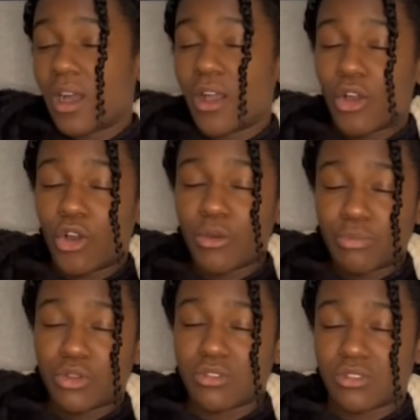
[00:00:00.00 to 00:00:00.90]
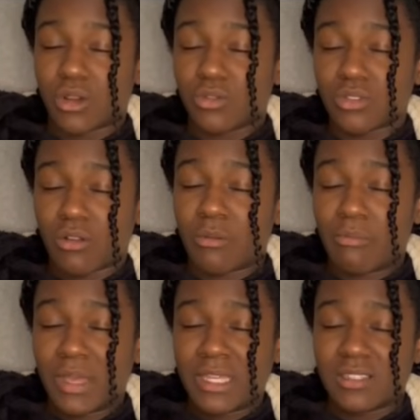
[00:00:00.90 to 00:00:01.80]
I hope your results are
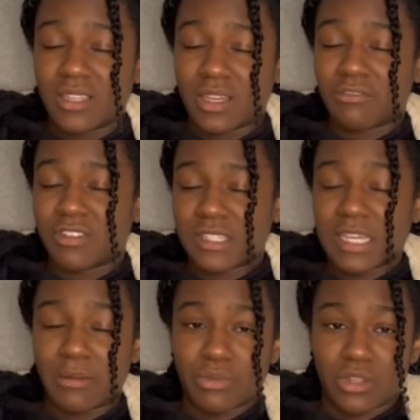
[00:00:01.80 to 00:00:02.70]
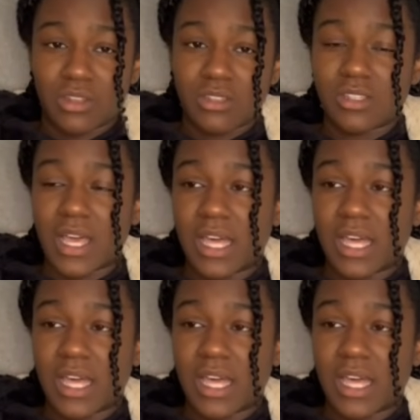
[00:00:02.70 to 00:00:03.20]
amazing and fantabulous.